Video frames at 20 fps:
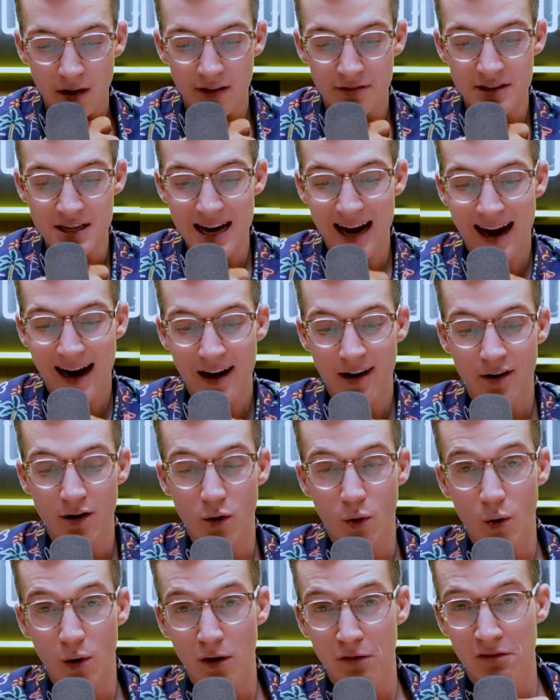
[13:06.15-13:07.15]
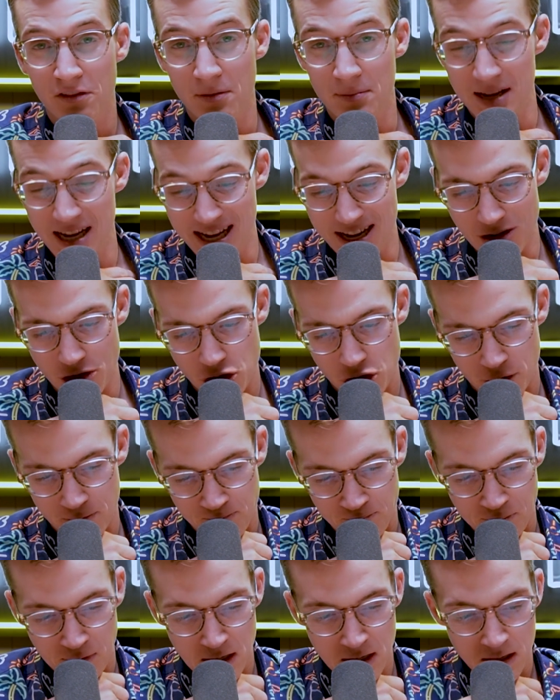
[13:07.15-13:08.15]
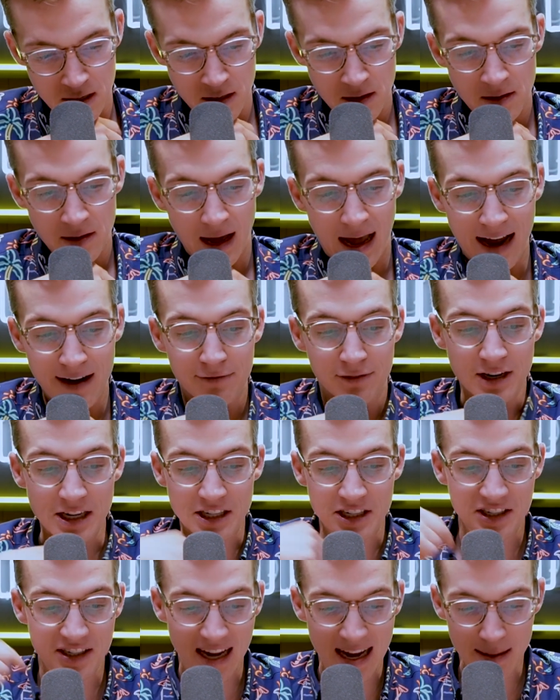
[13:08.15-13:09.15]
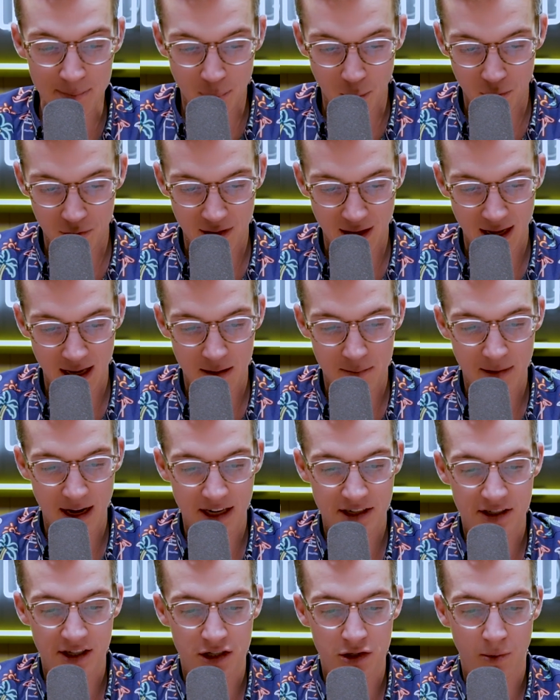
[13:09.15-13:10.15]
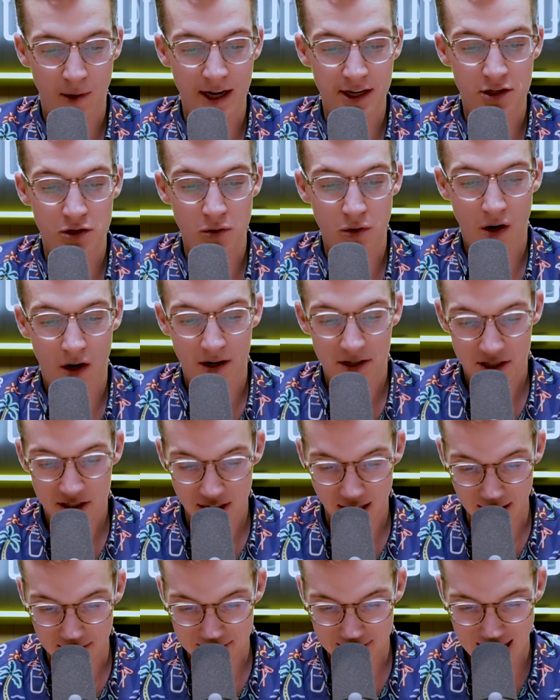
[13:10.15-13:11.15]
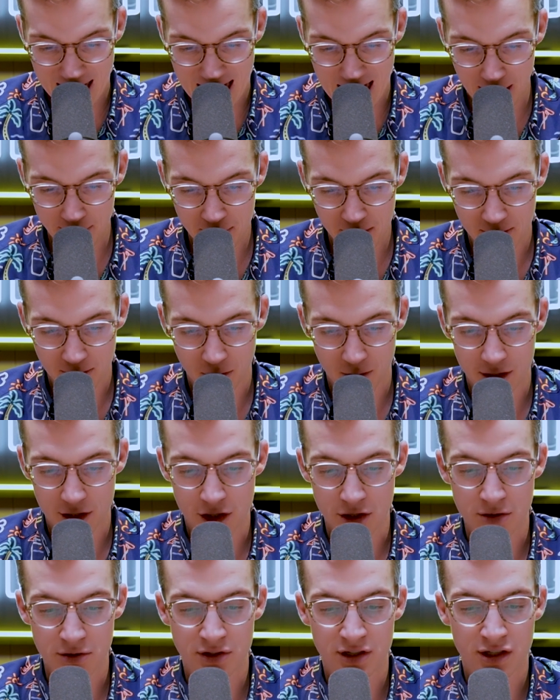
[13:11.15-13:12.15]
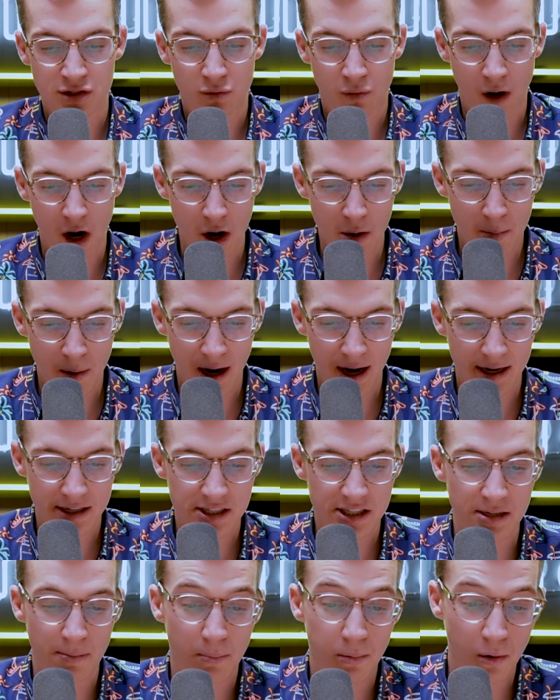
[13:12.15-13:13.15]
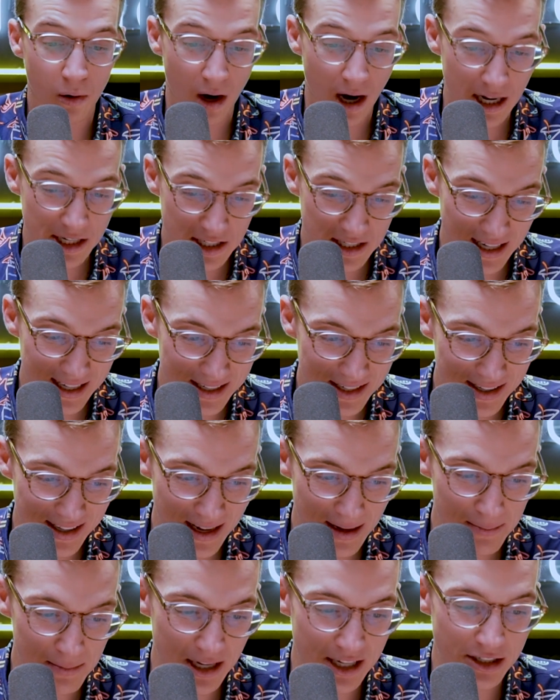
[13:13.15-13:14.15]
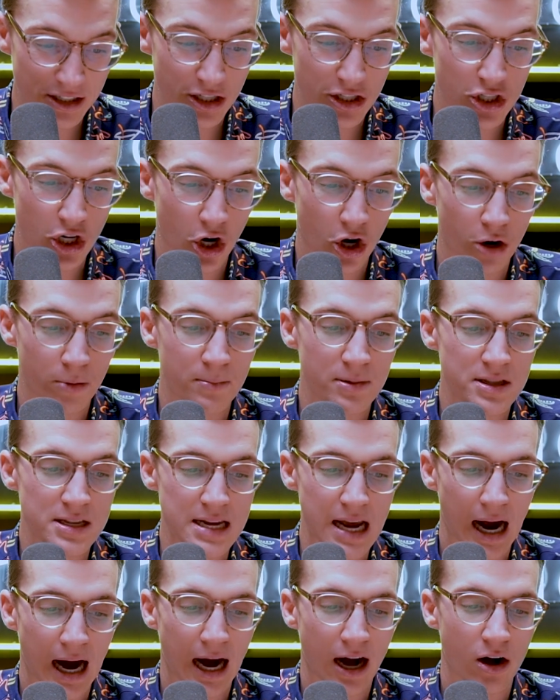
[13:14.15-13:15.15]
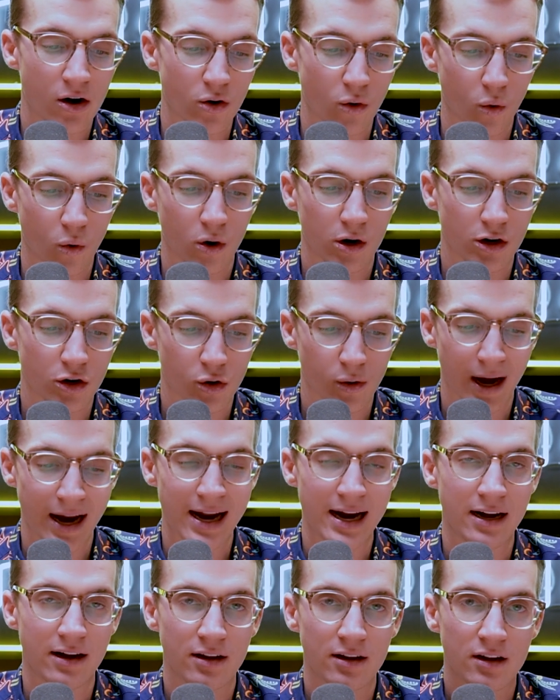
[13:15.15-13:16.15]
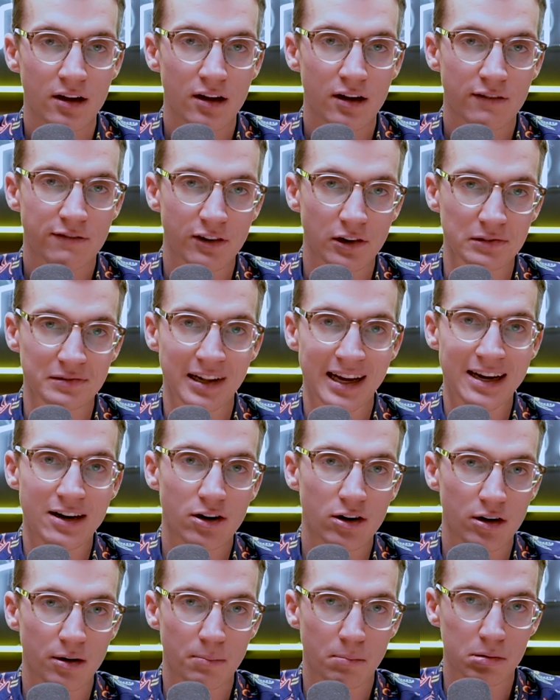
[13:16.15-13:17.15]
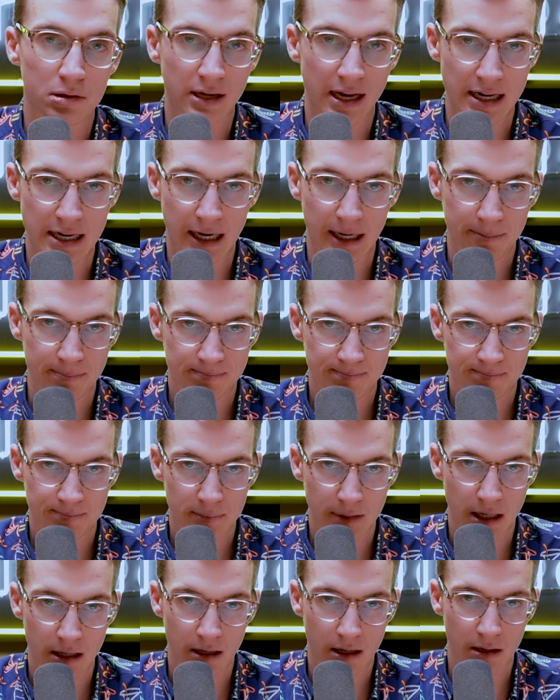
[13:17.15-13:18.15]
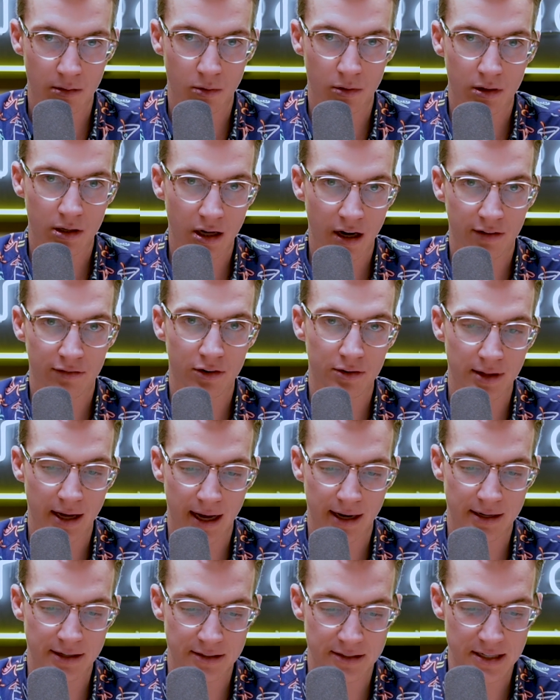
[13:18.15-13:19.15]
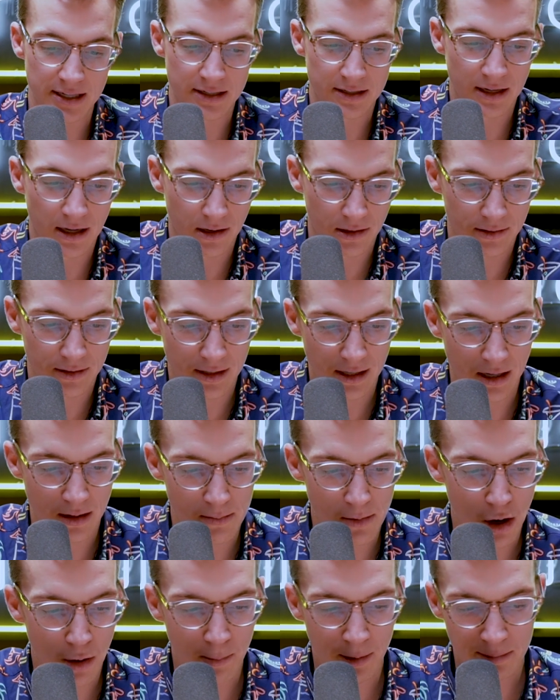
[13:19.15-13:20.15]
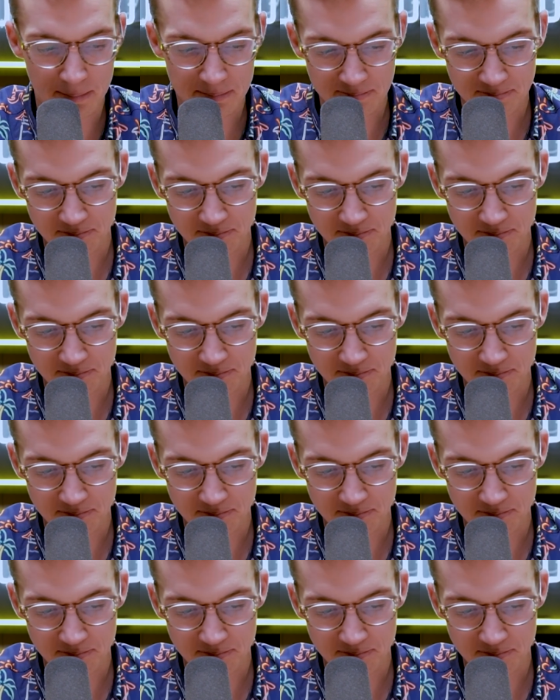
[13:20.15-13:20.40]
of the iron ore from each. Every sample then makes its way to an on-site lab, which uses robots to process them and determine the iron ore grade for later blending. I'll cover that in detail in a moment.